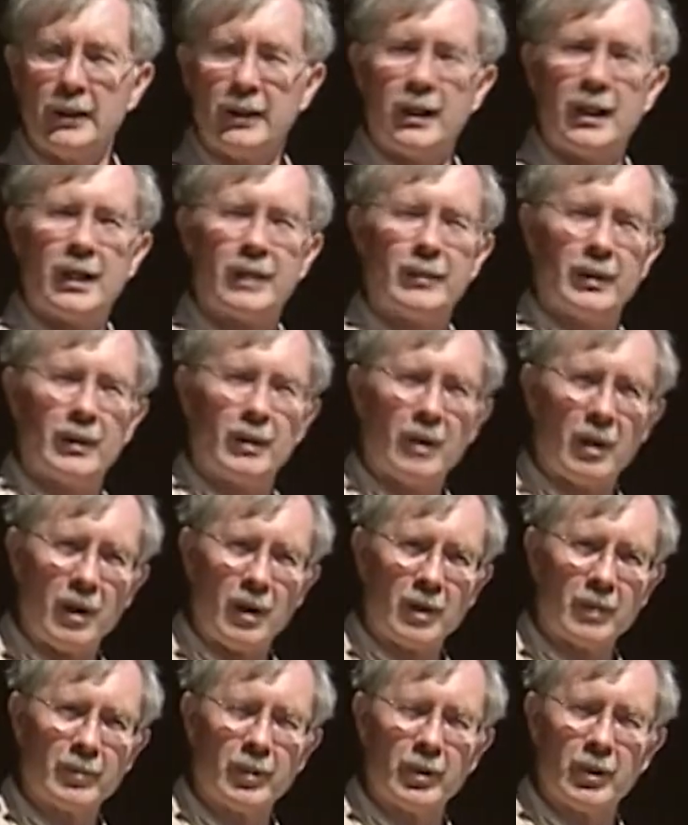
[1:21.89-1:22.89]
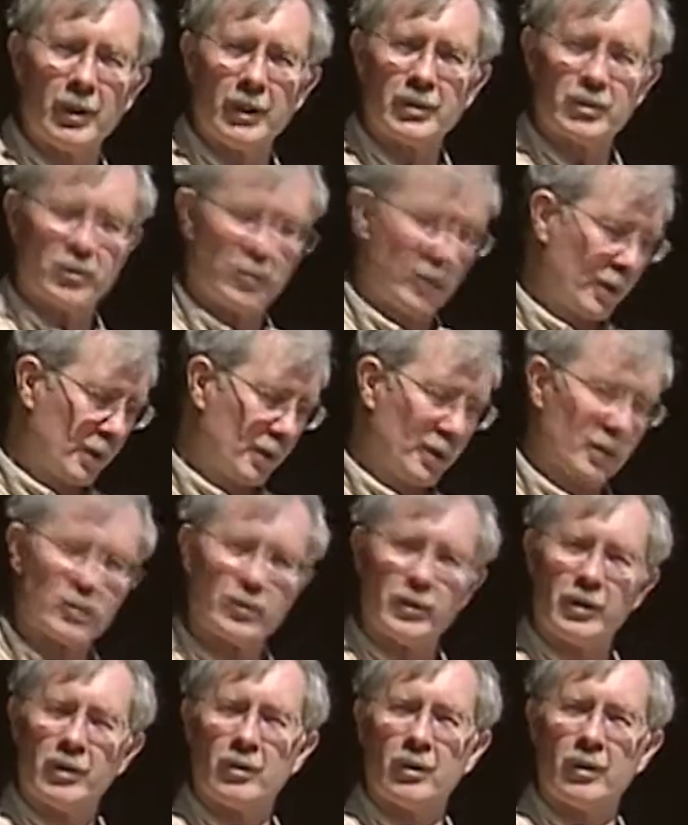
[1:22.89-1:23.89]
Have a log book so you can just
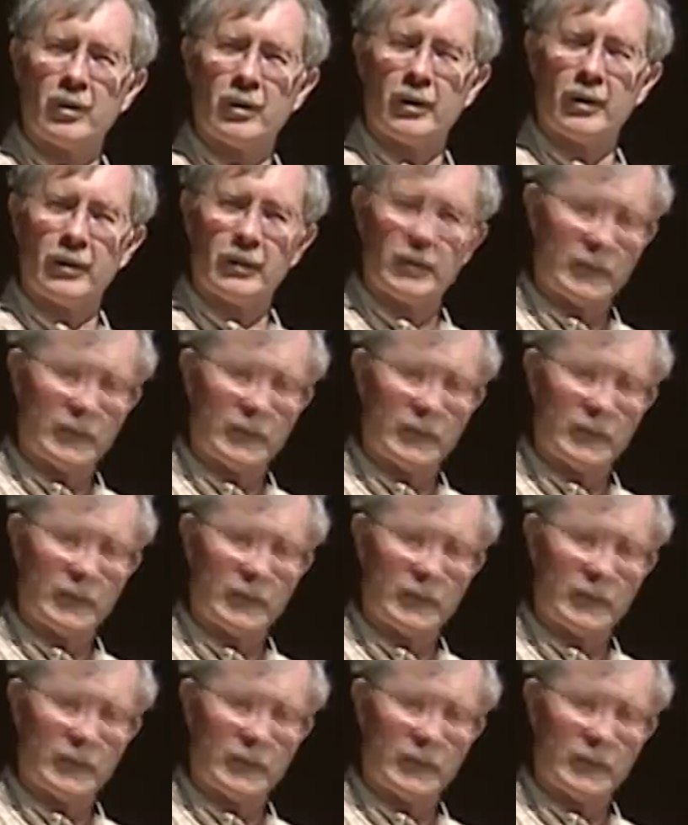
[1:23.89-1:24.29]
record